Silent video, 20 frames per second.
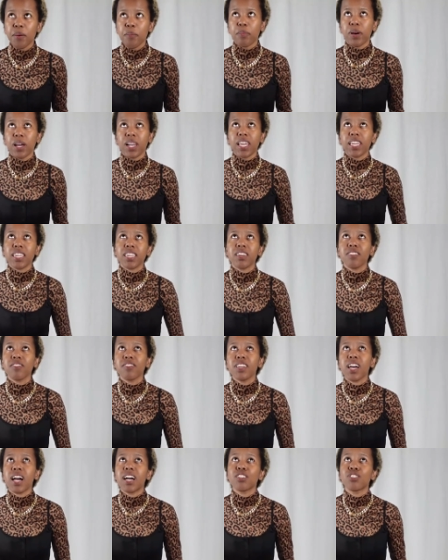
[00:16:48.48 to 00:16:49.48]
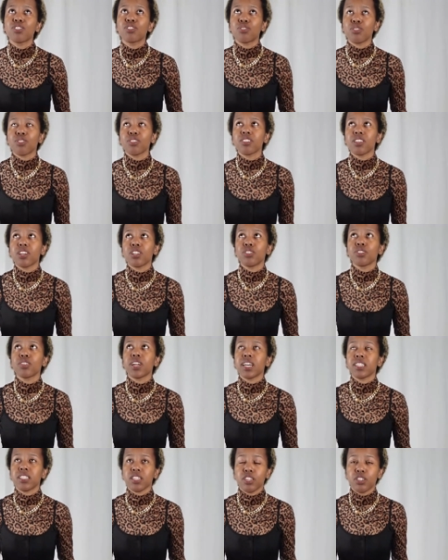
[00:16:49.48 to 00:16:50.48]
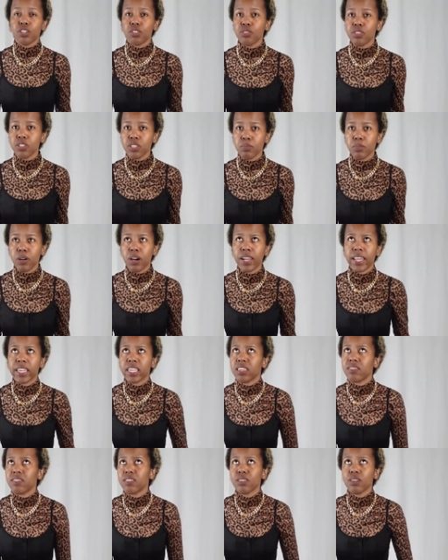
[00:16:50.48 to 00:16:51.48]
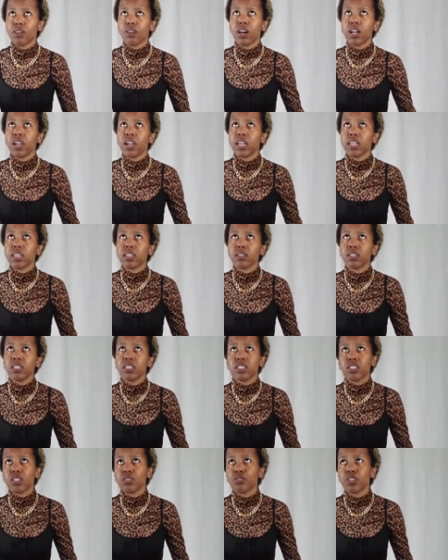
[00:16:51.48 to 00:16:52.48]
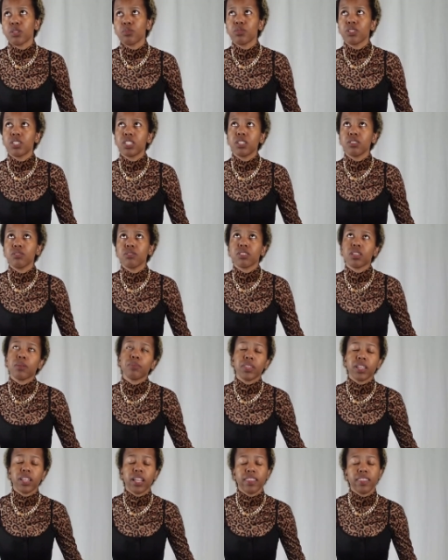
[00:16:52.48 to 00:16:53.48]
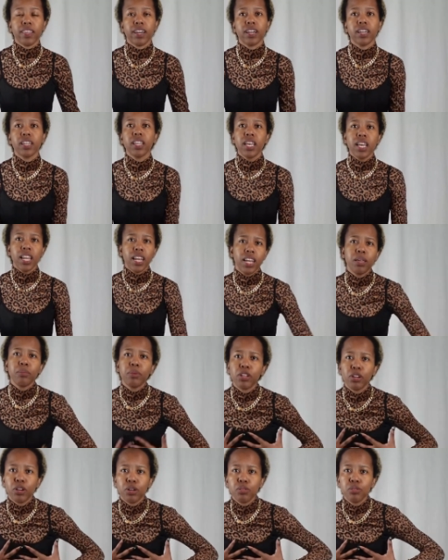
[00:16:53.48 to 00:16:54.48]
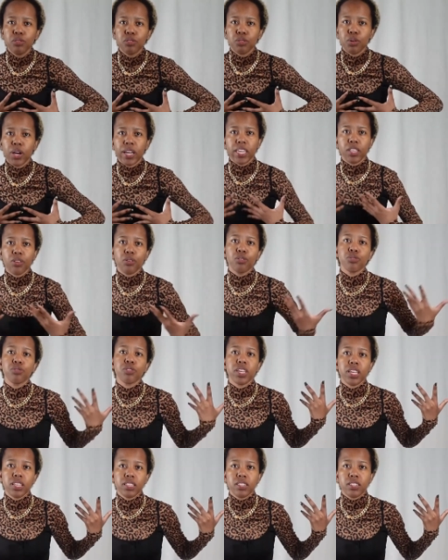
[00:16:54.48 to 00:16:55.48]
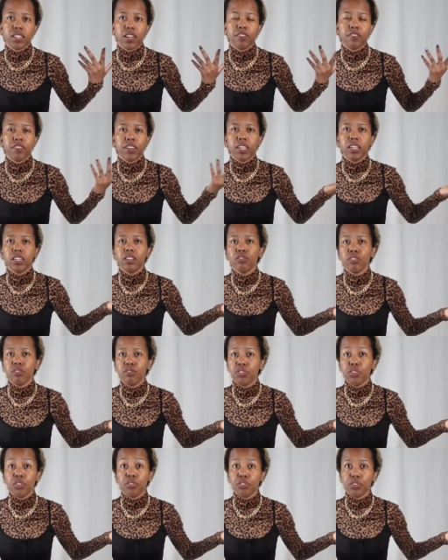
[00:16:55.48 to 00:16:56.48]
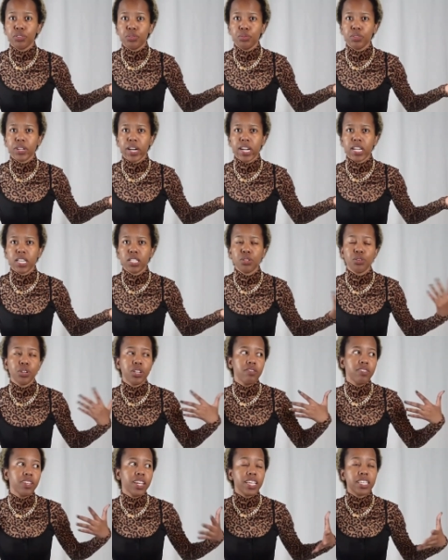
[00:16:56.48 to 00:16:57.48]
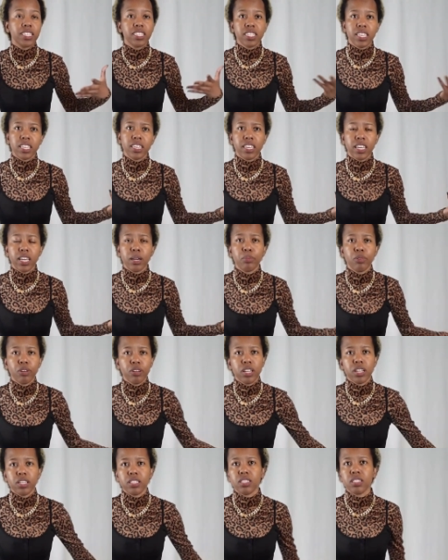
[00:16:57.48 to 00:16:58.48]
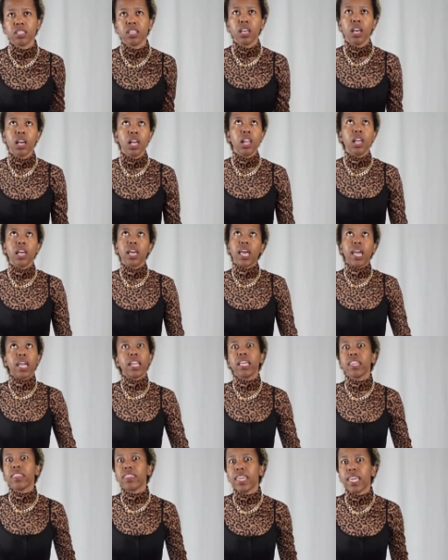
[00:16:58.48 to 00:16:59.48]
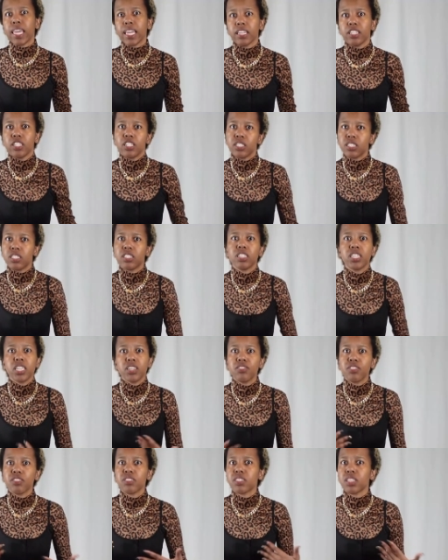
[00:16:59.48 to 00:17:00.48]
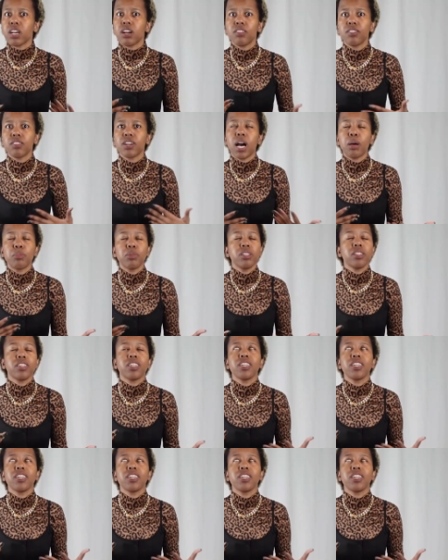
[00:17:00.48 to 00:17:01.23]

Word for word: but like if there are stores that you guys are curious about like even like instagram boutiques or something like that let me know so i can also get stuff and review for you guys or even like skincare products anything just give yourself i mean